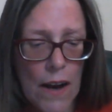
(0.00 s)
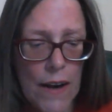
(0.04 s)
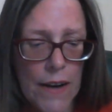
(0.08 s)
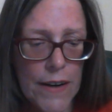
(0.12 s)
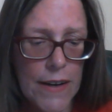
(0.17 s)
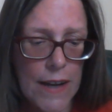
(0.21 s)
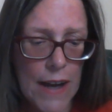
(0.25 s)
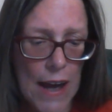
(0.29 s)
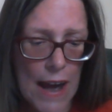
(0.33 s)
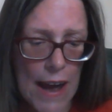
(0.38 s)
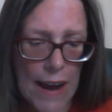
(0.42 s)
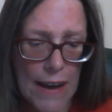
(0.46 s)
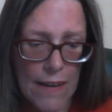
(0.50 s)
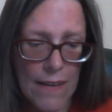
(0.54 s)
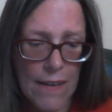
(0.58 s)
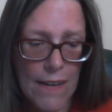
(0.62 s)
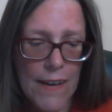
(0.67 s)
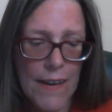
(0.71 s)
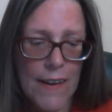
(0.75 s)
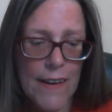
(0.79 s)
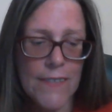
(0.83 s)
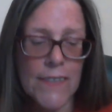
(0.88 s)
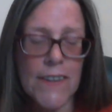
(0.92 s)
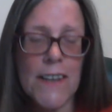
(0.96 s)
Okay,
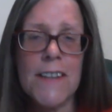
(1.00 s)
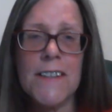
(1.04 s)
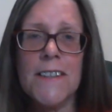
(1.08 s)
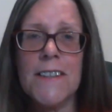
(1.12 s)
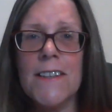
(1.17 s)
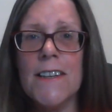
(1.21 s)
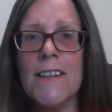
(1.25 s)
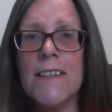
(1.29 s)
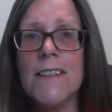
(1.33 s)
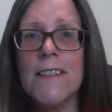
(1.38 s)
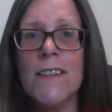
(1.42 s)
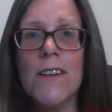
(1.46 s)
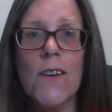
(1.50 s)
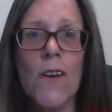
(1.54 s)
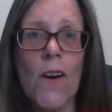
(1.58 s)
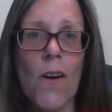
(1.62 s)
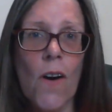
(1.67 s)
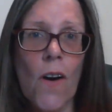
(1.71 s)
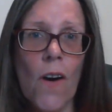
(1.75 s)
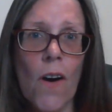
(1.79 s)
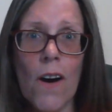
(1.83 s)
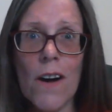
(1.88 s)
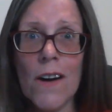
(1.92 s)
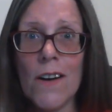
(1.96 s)
this is
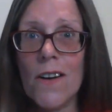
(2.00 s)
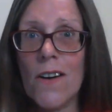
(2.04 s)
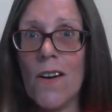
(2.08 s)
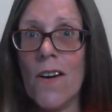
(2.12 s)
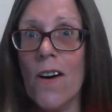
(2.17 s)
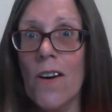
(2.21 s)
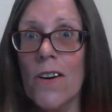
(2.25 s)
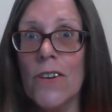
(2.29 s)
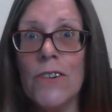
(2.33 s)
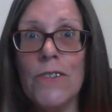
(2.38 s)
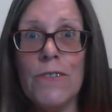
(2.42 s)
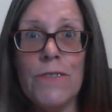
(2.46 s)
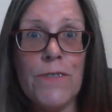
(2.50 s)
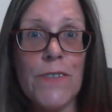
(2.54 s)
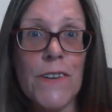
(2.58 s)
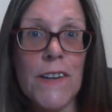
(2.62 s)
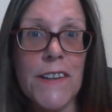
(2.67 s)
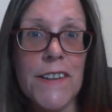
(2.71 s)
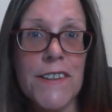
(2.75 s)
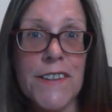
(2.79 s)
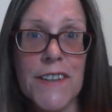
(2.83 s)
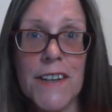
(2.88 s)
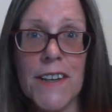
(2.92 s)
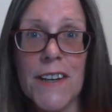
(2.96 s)
your
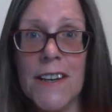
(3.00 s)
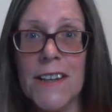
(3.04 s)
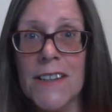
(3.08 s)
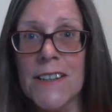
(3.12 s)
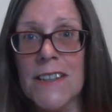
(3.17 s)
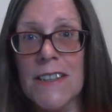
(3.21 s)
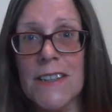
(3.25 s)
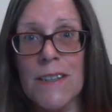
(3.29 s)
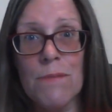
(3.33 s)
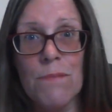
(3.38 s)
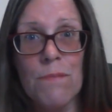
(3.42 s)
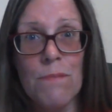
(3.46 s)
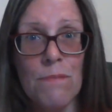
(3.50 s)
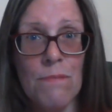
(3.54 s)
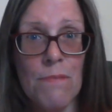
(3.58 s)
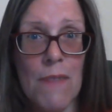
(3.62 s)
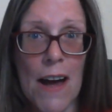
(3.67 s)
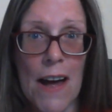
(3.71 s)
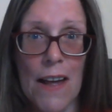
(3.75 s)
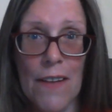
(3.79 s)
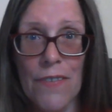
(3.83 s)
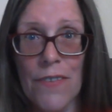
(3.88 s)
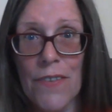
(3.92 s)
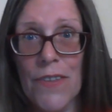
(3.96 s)
confidence
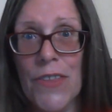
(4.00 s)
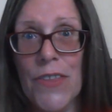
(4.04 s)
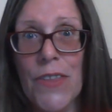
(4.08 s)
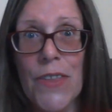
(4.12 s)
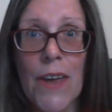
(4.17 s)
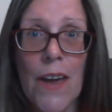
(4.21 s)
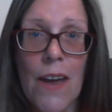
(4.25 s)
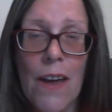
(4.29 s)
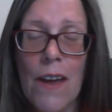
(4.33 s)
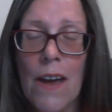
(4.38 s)
month.